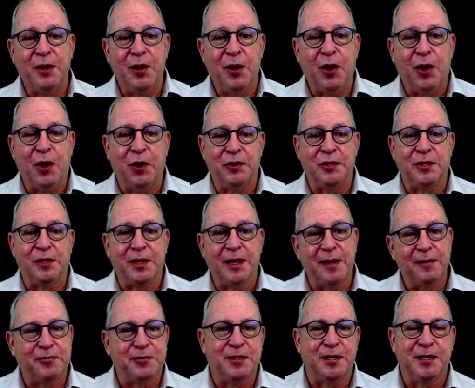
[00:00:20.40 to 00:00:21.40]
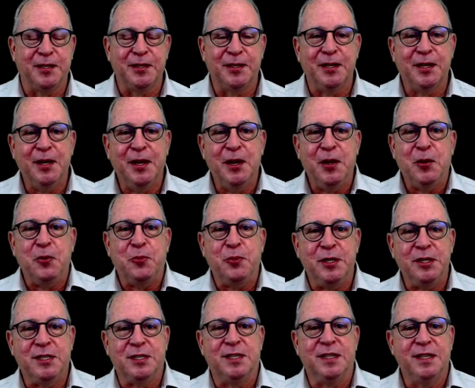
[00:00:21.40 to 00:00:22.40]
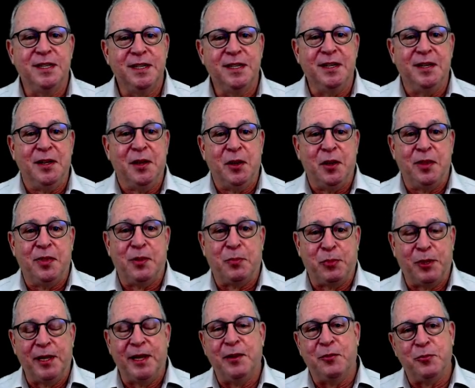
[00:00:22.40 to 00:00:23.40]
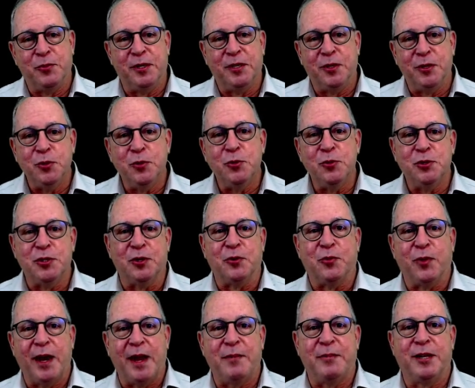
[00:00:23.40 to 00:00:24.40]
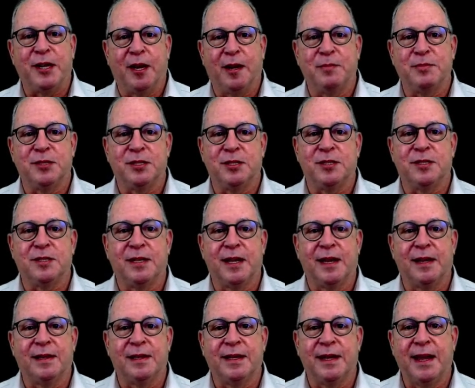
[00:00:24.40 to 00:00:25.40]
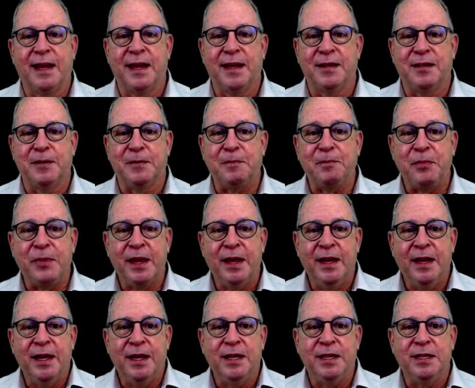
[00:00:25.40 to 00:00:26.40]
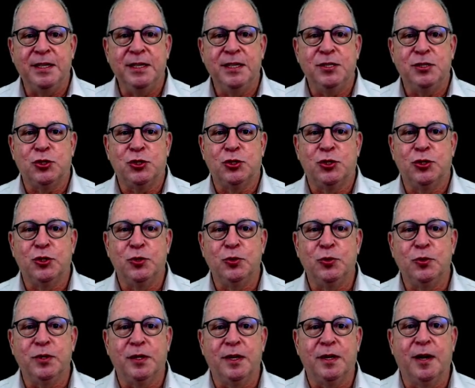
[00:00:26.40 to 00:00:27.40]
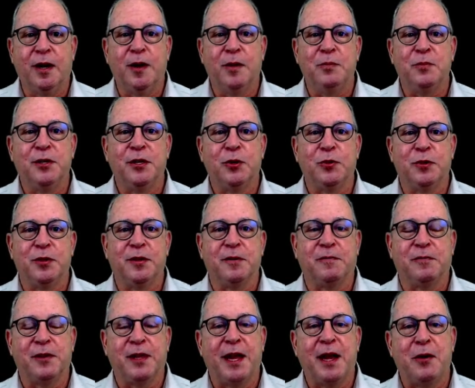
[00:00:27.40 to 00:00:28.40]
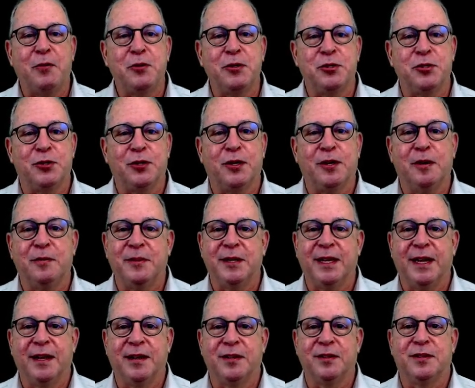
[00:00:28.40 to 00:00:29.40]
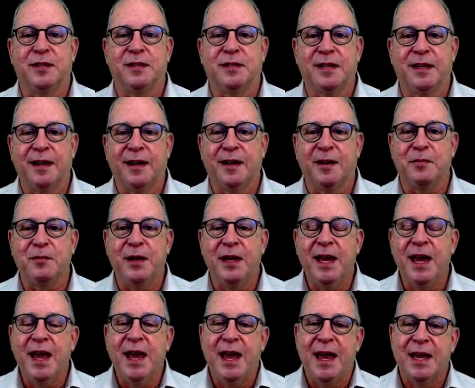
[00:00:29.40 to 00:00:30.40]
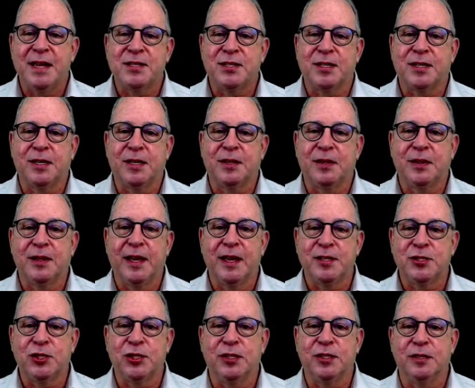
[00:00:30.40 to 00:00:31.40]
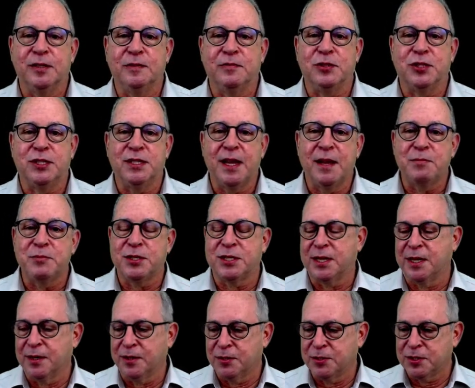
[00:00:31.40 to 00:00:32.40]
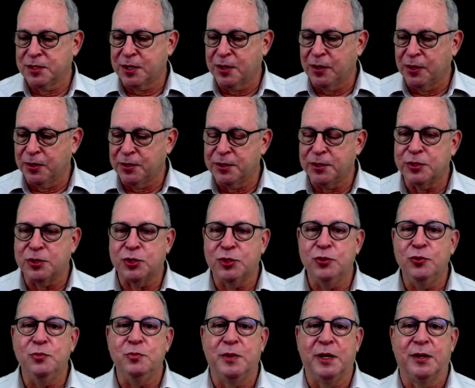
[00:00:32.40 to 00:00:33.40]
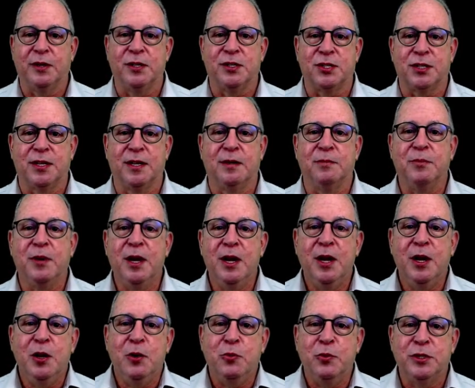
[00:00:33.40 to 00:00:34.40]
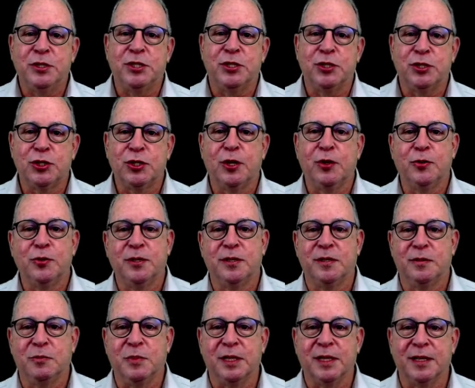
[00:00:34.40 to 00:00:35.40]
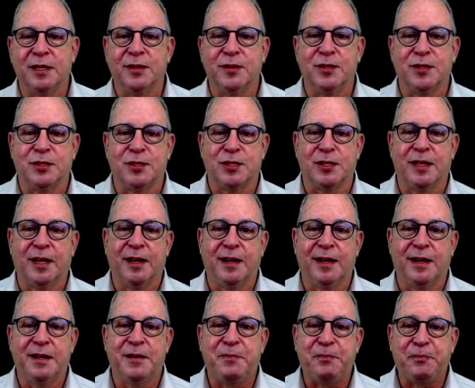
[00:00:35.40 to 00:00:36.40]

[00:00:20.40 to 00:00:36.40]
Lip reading: On the left here, we see the plant we use, Arabidopsis thaliana, and each shoot up near where the flowers are coming out at the top has a collection of stem cells called a shoot meristem, which is shown in the middle of the slide.